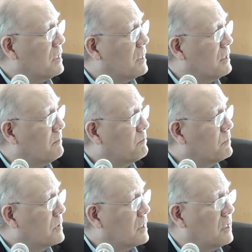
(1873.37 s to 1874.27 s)
um,
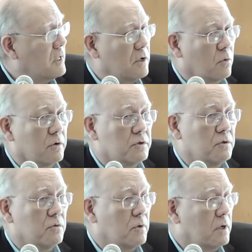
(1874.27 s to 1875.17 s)
in, in, order
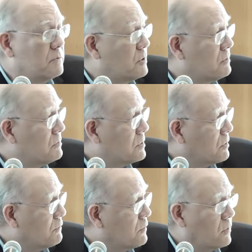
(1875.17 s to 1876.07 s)
to, uh, to, to
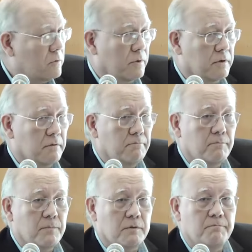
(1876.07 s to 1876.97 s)
go forward with it.
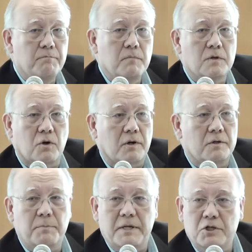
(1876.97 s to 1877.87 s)
But, sorry,
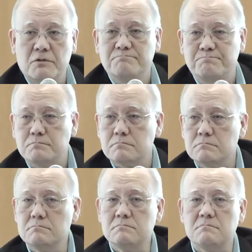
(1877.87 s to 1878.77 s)
speech.
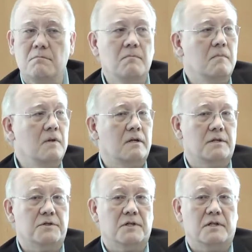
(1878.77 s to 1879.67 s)

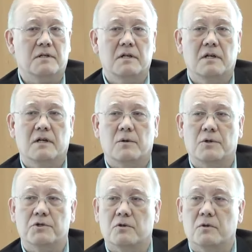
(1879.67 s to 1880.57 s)
Let's see.
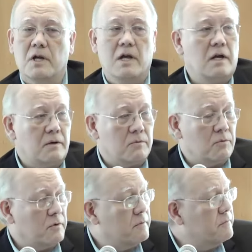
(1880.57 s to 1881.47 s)
Was there?
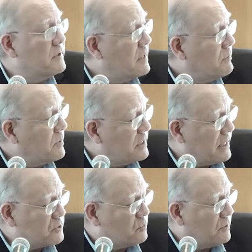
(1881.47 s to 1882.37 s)
Well, I wanted
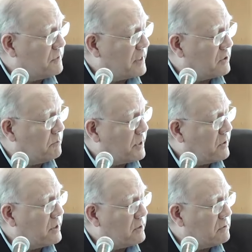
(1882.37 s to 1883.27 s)
to ask one thing on a
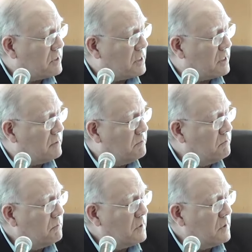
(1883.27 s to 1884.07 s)
barrier. Um,